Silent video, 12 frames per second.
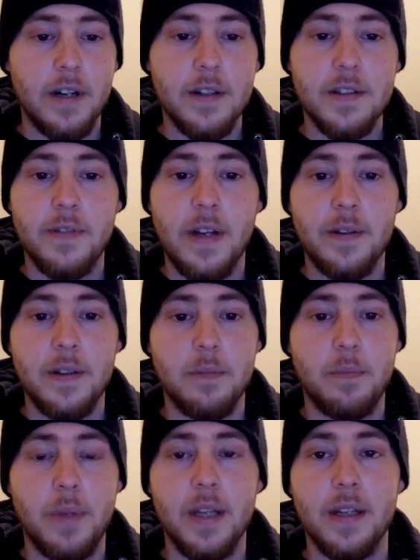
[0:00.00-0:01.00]
virus found
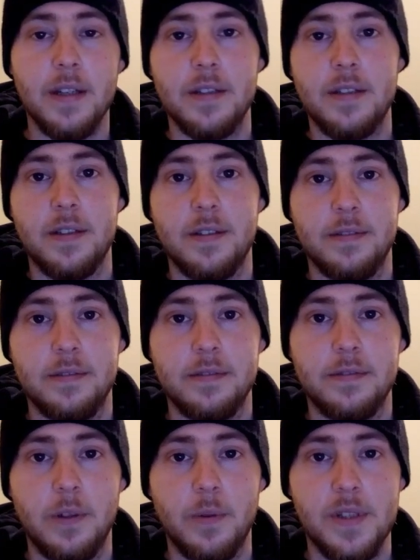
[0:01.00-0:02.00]
in pigs
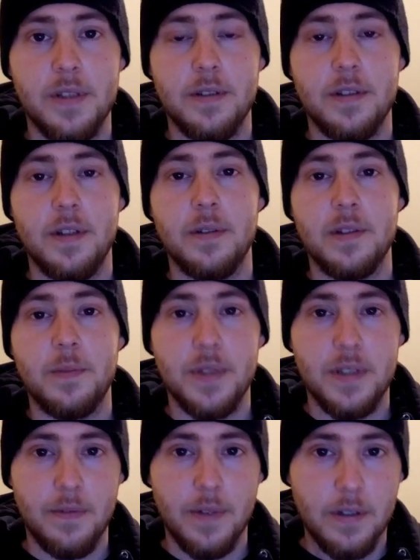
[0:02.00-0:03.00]
for which there's no
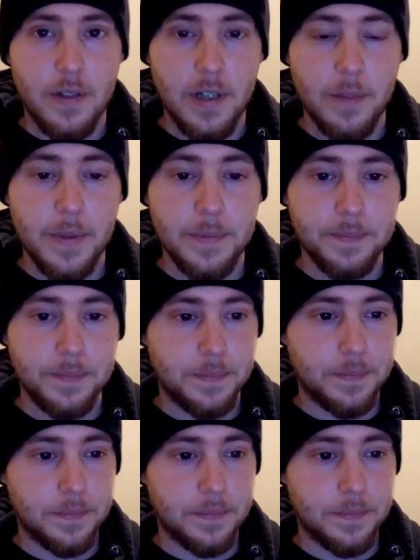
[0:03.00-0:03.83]
specific treatment.